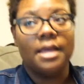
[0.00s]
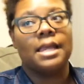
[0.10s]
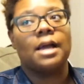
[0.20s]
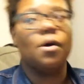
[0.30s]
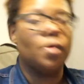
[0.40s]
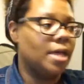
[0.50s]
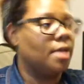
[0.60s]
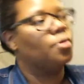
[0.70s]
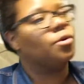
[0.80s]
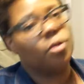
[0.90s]
like, "Oh yeah,
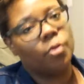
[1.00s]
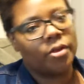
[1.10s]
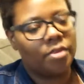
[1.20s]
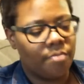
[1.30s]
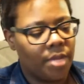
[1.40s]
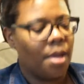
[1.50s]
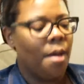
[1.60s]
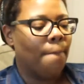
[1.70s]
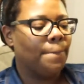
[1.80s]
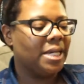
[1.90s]
you're lower than me."
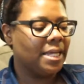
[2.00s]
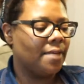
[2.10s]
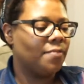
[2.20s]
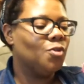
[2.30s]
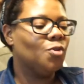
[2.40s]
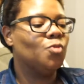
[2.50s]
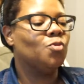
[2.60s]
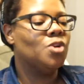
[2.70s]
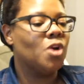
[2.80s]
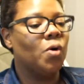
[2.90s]
But if you
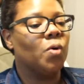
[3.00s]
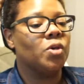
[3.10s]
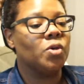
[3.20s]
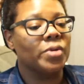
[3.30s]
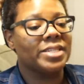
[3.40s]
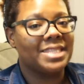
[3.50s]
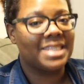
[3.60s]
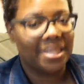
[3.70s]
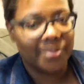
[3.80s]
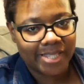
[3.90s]
know your
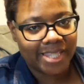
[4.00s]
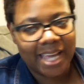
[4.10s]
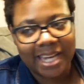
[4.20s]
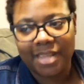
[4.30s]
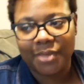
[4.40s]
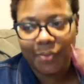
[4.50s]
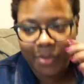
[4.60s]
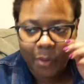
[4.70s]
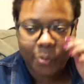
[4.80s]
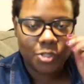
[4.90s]
skill set and you
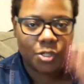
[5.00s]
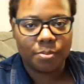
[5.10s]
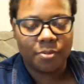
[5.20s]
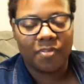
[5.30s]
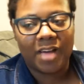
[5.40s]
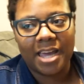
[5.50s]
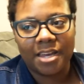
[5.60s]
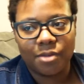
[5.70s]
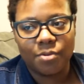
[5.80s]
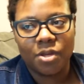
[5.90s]
know what you can provide
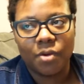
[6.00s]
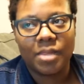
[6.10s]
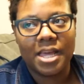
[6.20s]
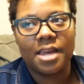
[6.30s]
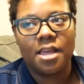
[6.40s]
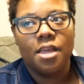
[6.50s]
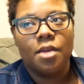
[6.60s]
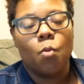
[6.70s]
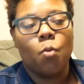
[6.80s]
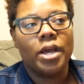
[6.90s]
and you know that
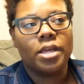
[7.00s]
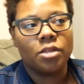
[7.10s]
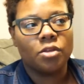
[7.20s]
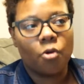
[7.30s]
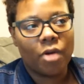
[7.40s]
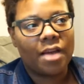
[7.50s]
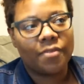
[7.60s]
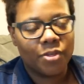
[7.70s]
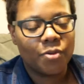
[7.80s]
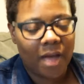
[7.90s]
what
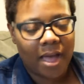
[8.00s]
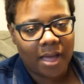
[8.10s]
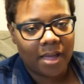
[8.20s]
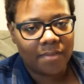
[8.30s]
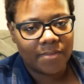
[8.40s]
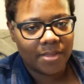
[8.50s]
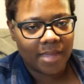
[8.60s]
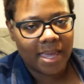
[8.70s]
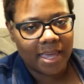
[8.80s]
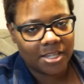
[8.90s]
craft you have
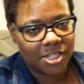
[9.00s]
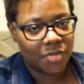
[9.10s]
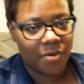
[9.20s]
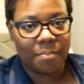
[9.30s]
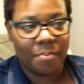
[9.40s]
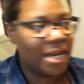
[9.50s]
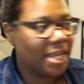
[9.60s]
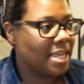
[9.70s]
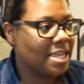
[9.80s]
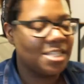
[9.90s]
can generate
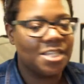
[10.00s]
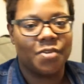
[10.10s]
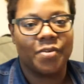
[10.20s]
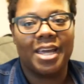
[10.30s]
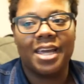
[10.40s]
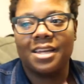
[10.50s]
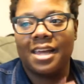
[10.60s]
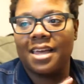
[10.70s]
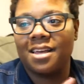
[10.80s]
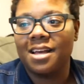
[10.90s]
money, can generate
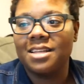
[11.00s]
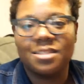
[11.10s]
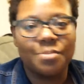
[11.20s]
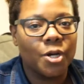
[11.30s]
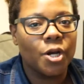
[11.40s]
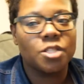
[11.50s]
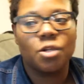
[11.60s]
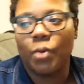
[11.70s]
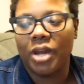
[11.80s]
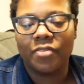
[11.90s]
like customers
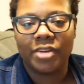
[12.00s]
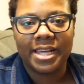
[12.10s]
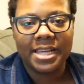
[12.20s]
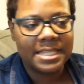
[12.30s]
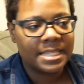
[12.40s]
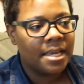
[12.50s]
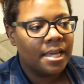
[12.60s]
or whatever it is,